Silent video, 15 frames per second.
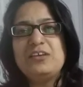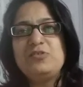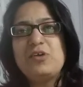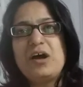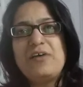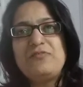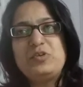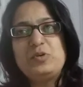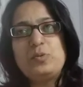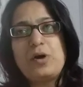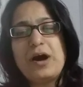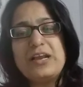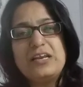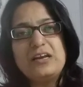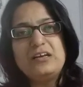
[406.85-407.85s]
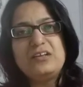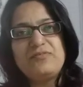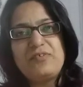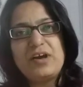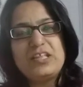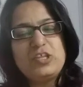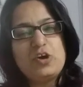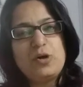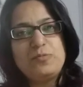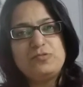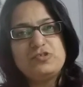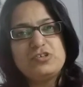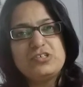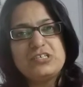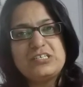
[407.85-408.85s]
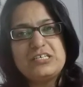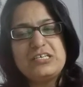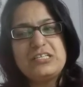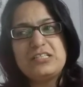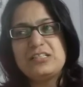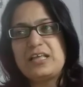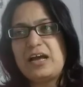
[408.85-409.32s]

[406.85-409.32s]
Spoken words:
You have to identify the opportunity